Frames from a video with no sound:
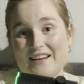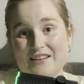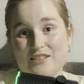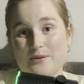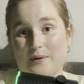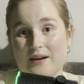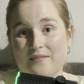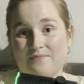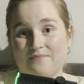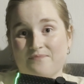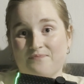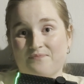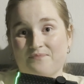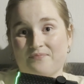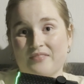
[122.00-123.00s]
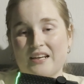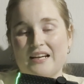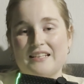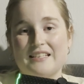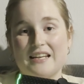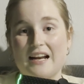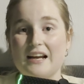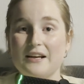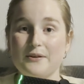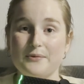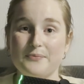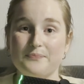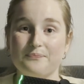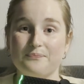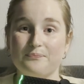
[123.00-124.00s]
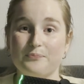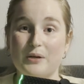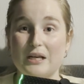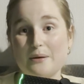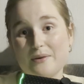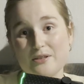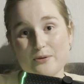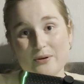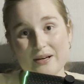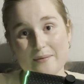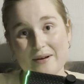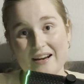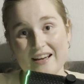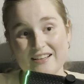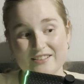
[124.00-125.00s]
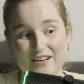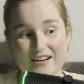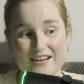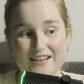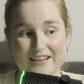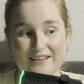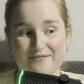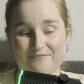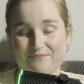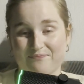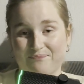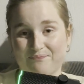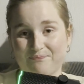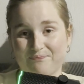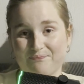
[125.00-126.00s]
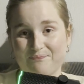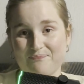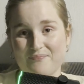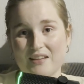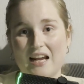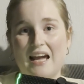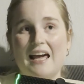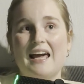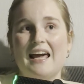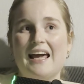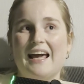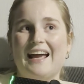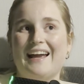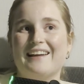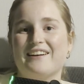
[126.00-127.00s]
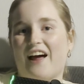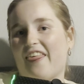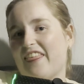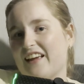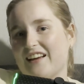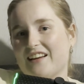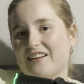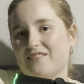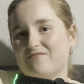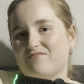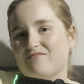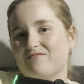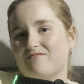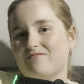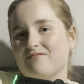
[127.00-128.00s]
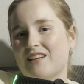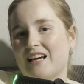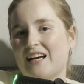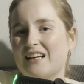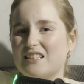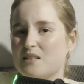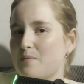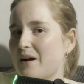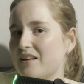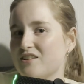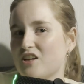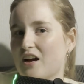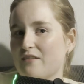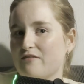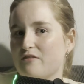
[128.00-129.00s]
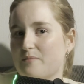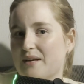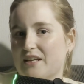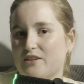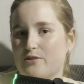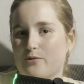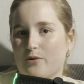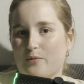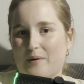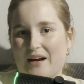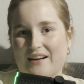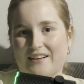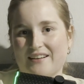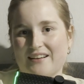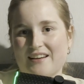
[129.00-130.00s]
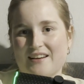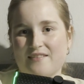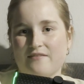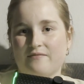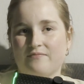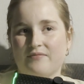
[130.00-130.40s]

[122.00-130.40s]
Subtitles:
into it. Today, we're going to be talking about anxiety. And I think it's about time for me to talk about it again.